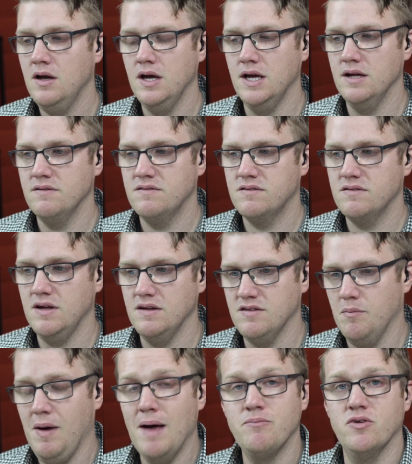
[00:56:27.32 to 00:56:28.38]
it's
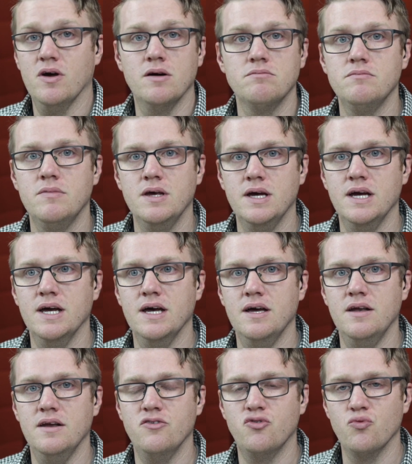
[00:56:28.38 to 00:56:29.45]
a pop song.
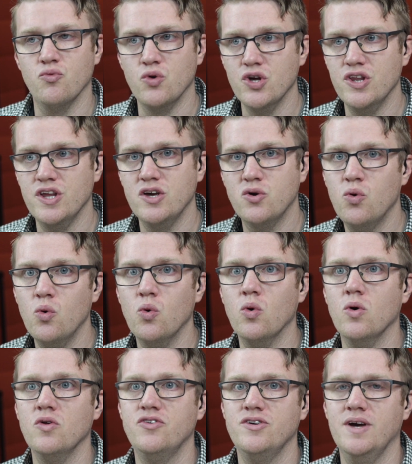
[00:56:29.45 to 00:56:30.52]
And it's really
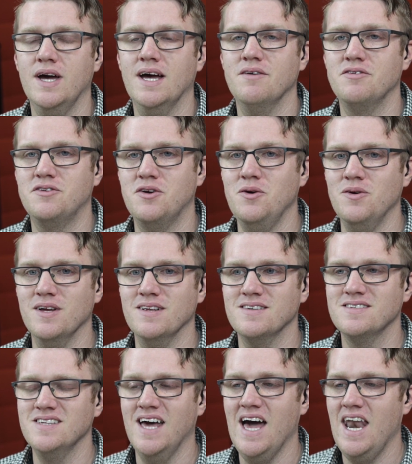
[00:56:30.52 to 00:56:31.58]
cool to have students
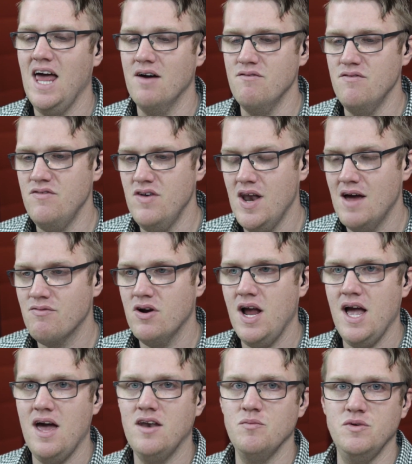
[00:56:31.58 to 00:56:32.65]
that have never
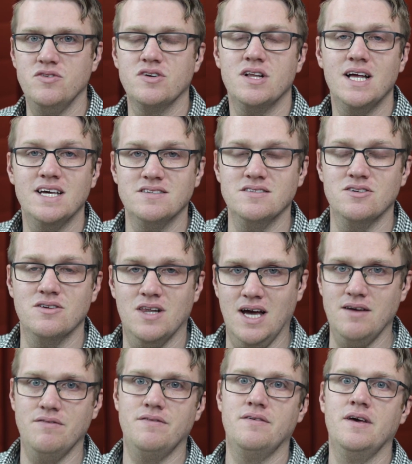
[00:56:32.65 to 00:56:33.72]
had a music class in their
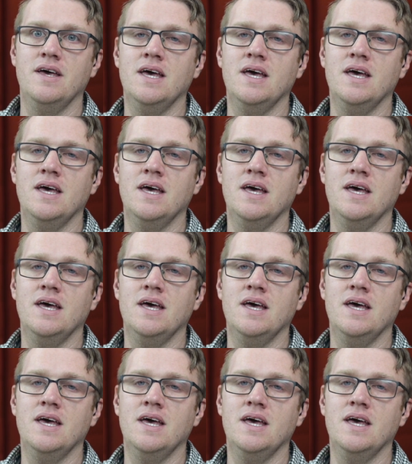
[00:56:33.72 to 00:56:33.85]
life